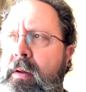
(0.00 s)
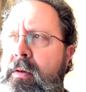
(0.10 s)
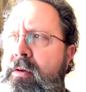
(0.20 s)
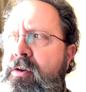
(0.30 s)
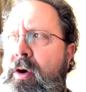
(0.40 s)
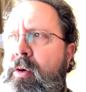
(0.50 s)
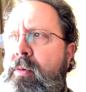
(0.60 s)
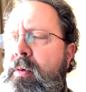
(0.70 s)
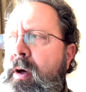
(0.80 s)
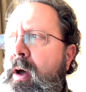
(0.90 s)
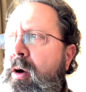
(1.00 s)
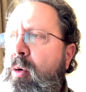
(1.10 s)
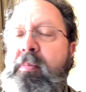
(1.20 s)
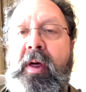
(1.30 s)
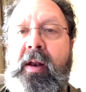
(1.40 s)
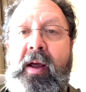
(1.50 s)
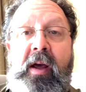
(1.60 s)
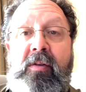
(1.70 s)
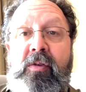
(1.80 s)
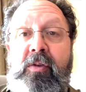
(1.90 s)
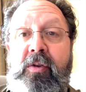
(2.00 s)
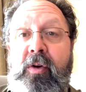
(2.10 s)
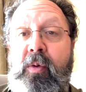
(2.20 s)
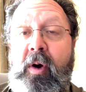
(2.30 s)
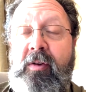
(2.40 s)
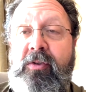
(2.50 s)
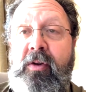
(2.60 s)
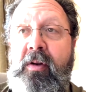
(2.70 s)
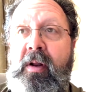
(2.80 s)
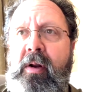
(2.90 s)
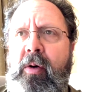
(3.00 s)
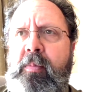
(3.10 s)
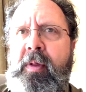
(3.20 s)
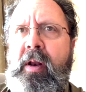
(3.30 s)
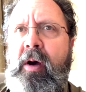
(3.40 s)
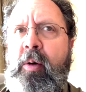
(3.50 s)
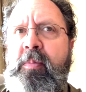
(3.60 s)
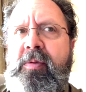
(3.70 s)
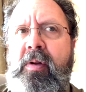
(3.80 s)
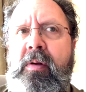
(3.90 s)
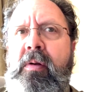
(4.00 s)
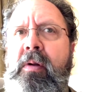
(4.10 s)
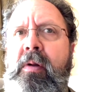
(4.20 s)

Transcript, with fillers: So I hope that answers your question, and I hope that helps, and